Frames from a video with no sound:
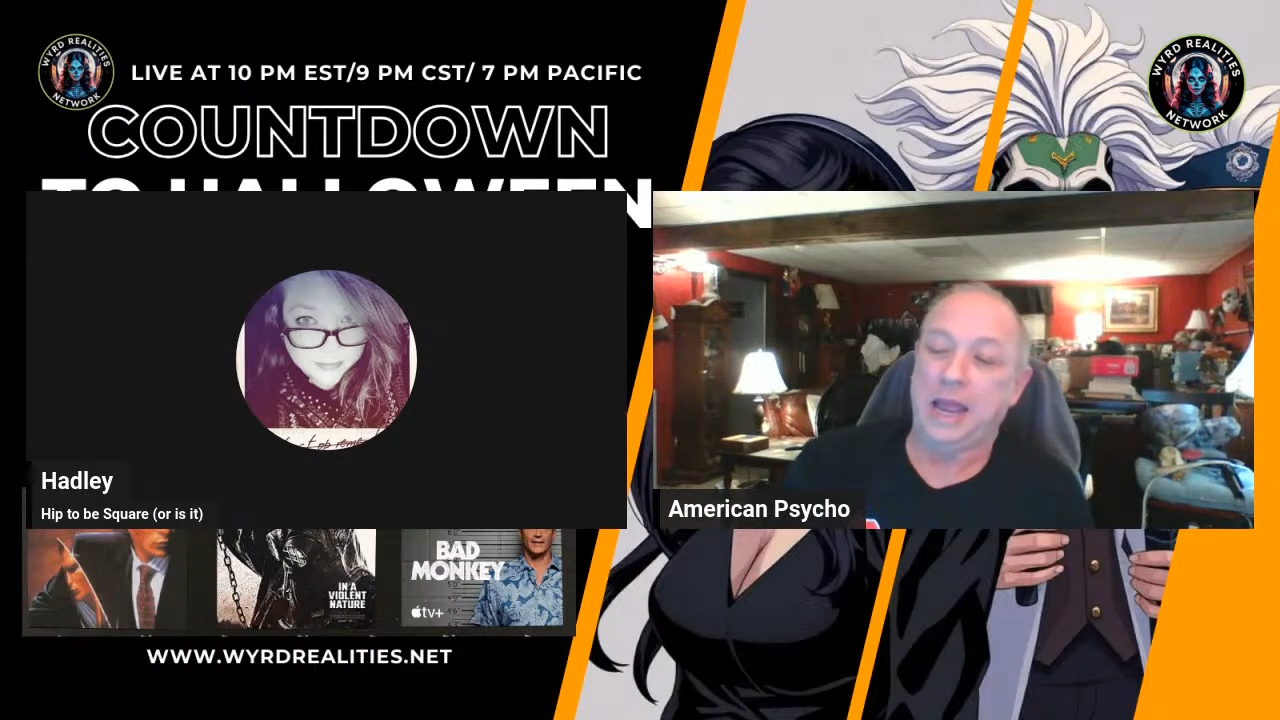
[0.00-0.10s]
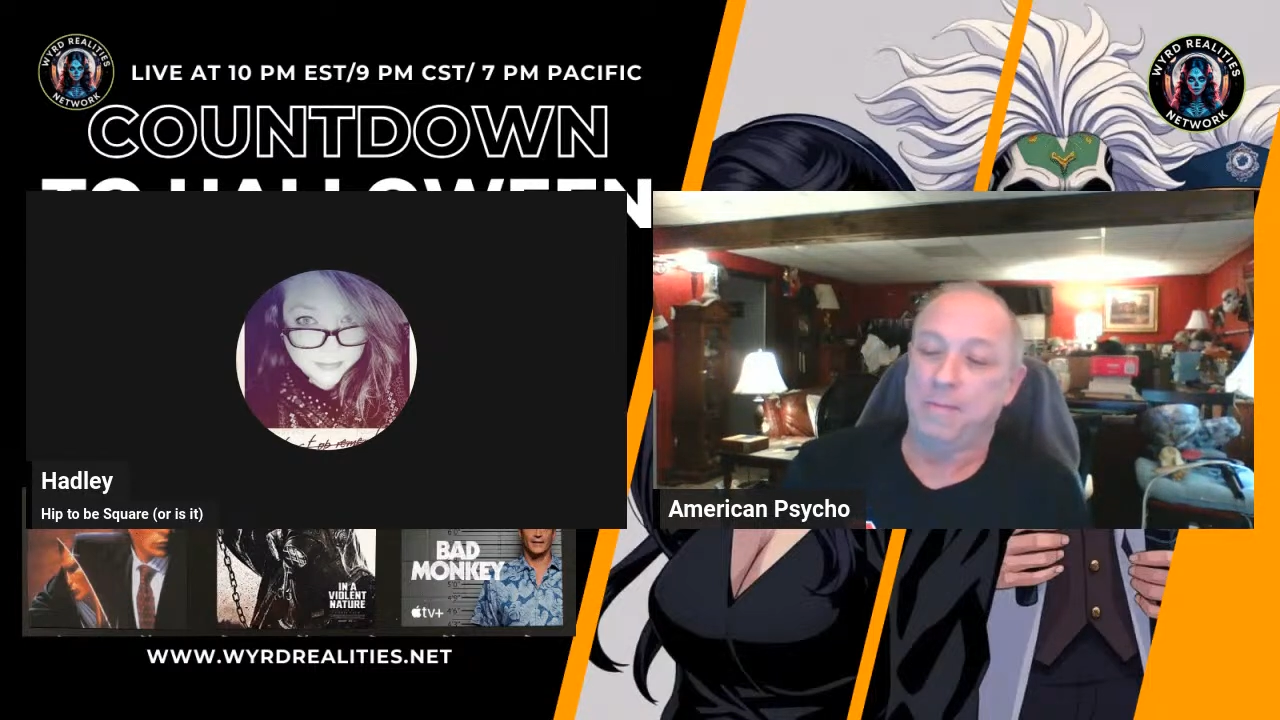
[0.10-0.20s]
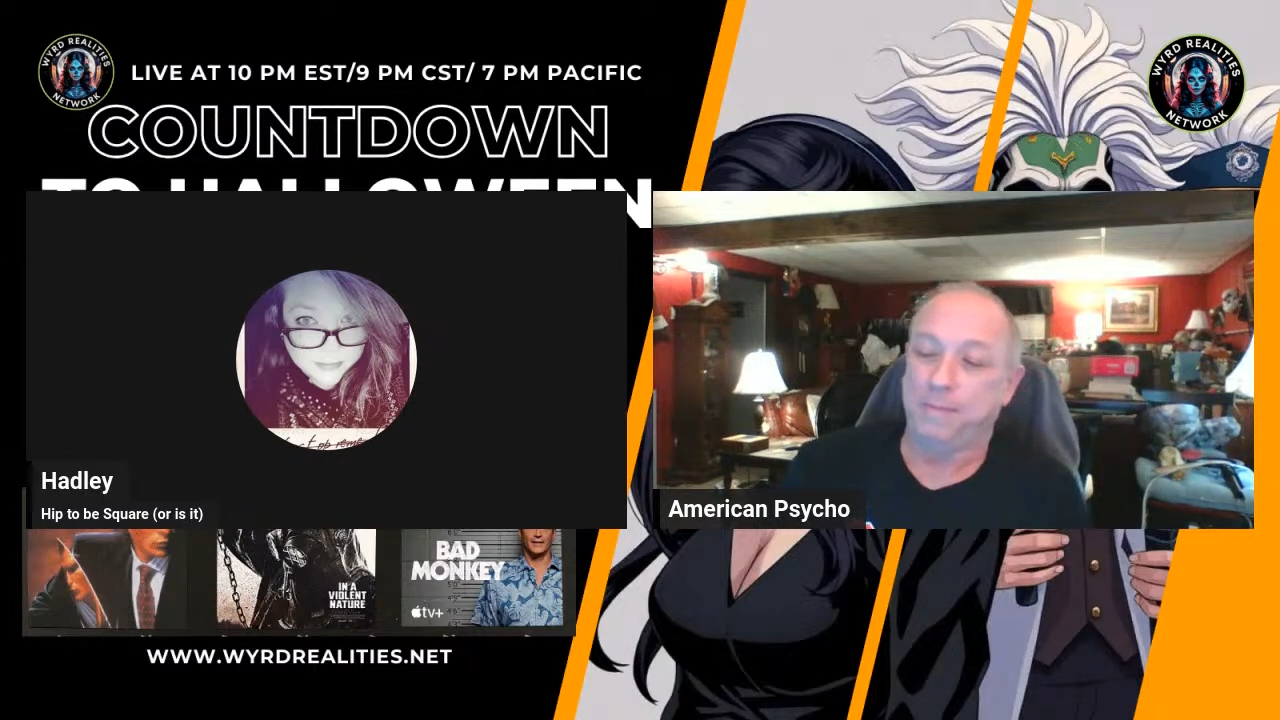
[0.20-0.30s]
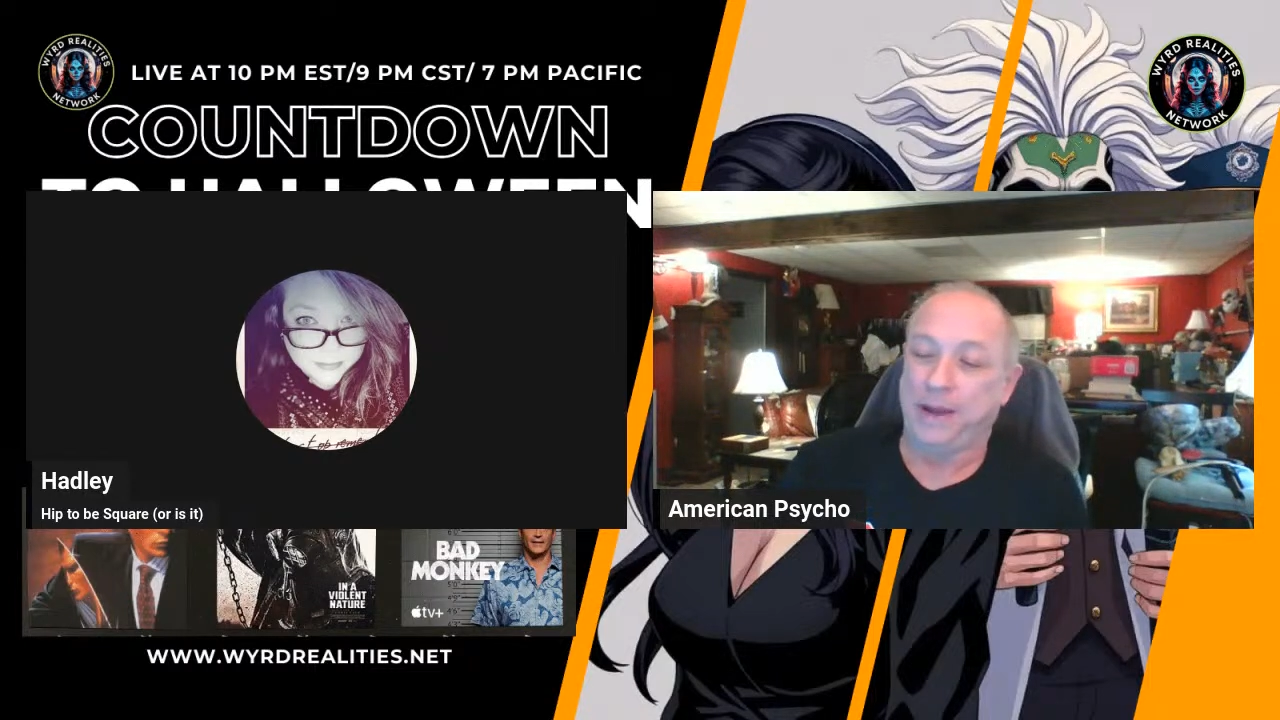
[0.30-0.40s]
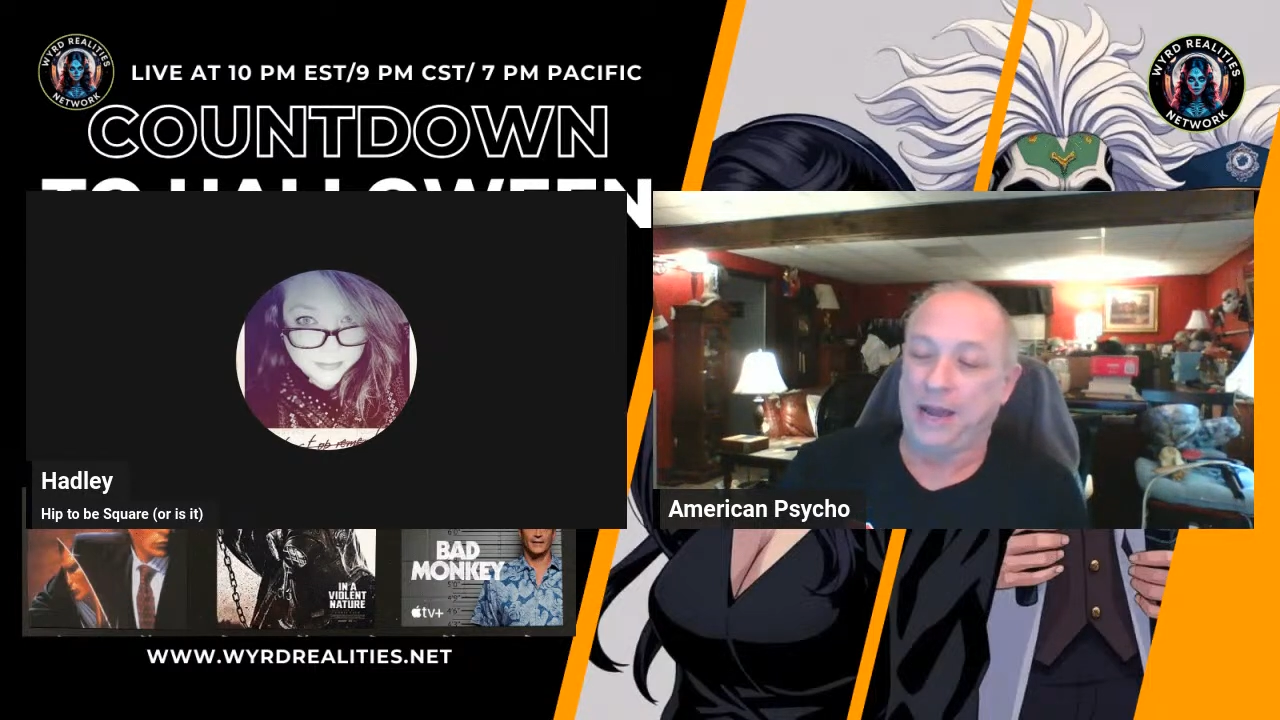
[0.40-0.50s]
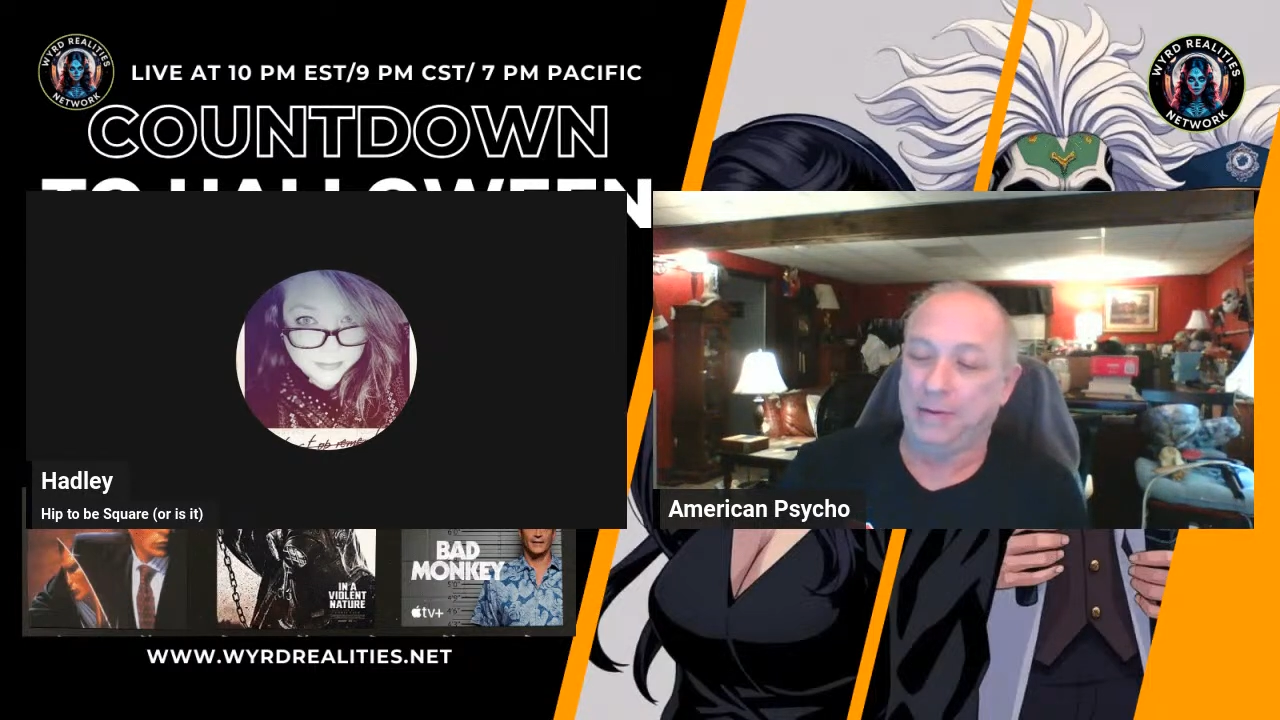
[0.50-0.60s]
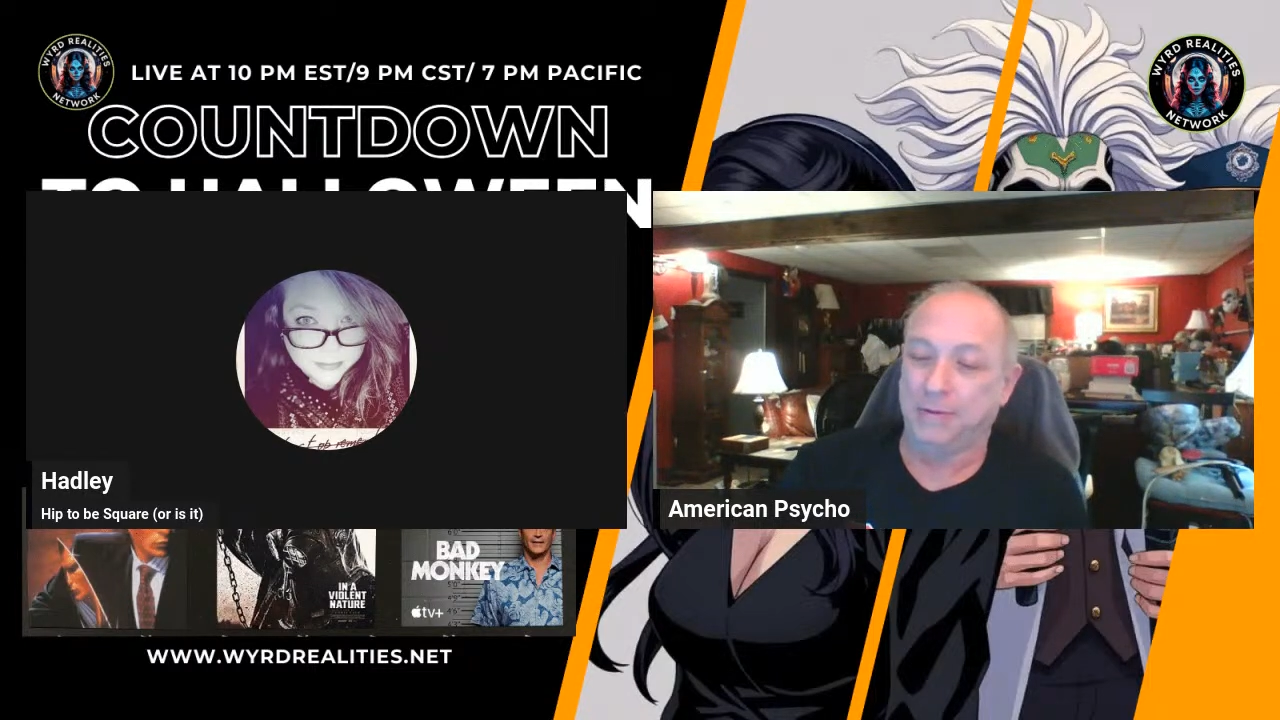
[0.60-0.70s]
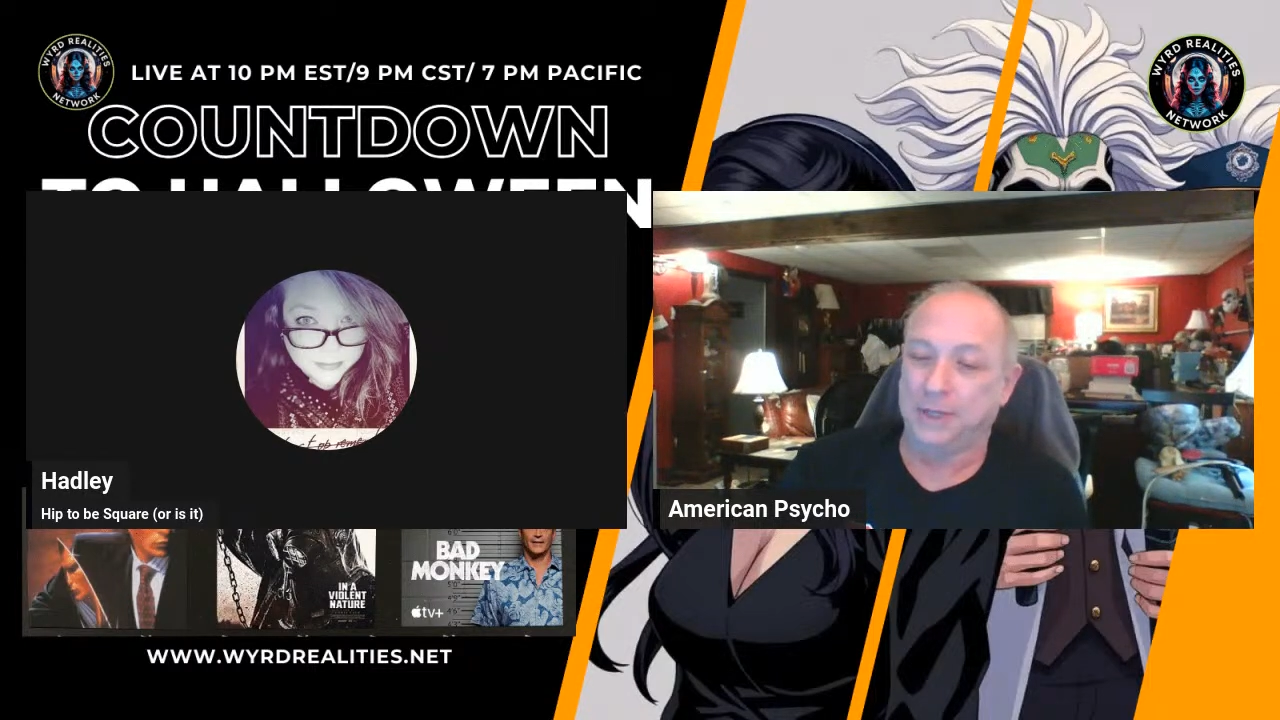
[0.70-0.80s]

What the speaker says: Empire of